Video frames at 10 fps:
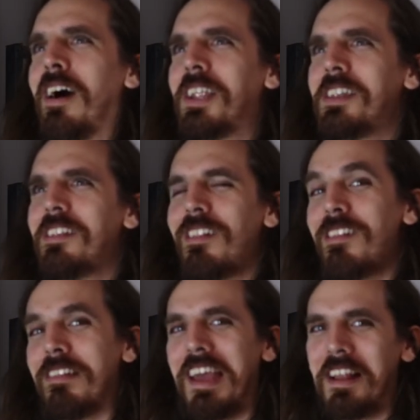
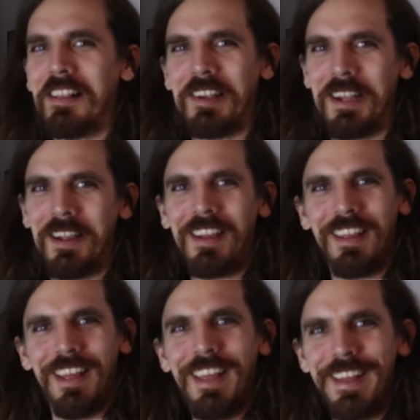unsettling.
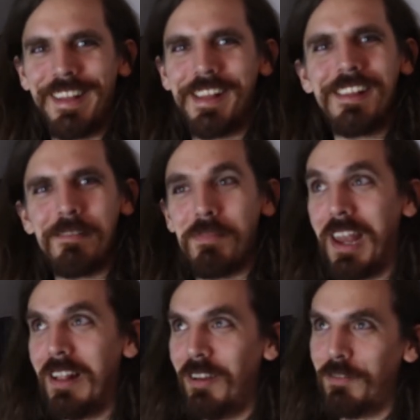
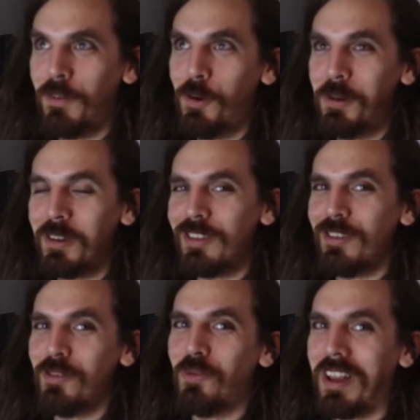But I look forward
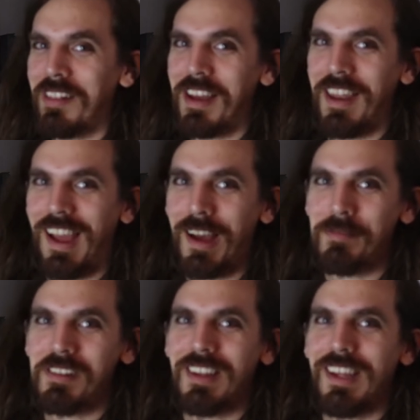to what's going to
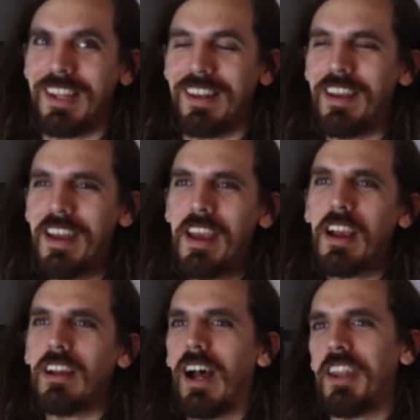happen in
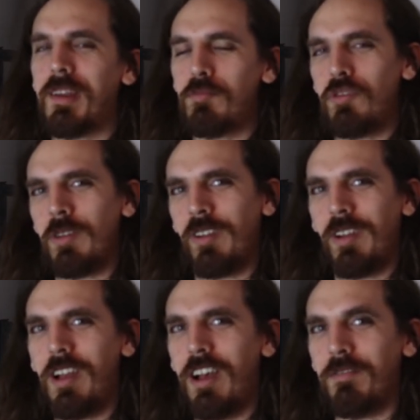God
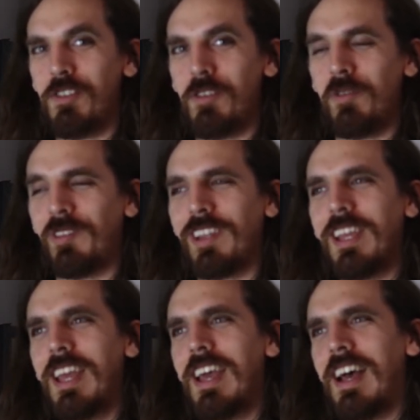Emperor of Dune.
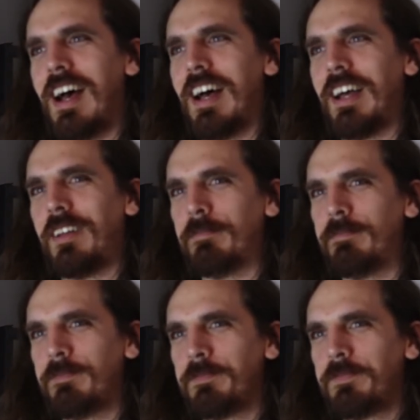
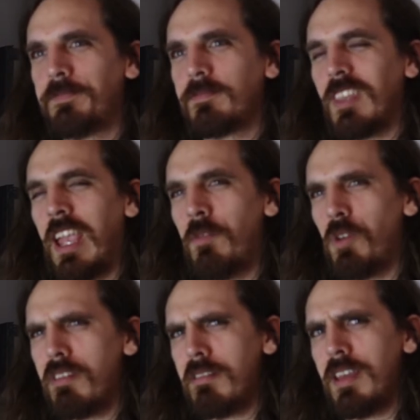And
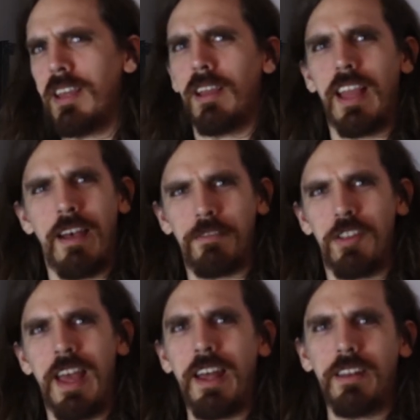we'll see
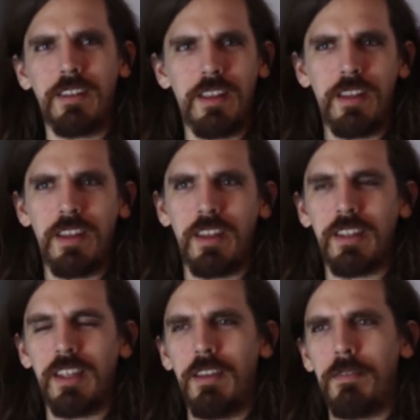after that
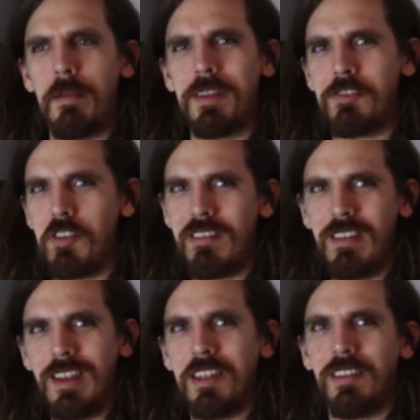if I'm
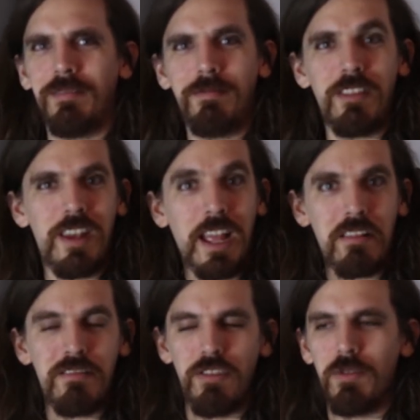interested in the
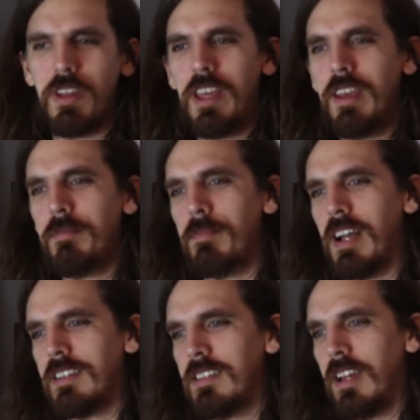next two,
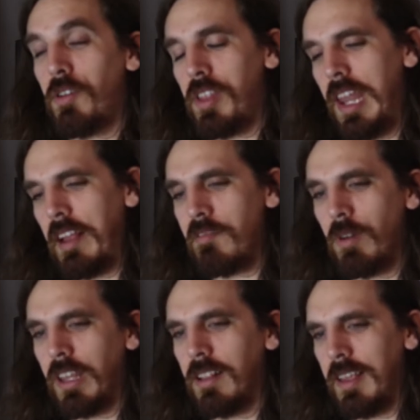but or the next
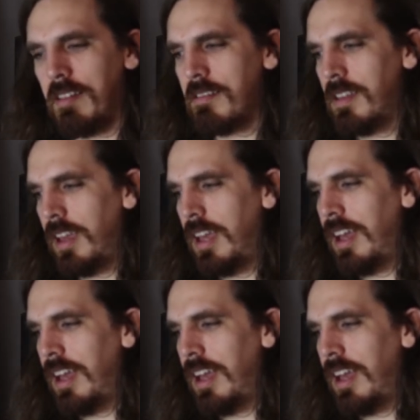one at least.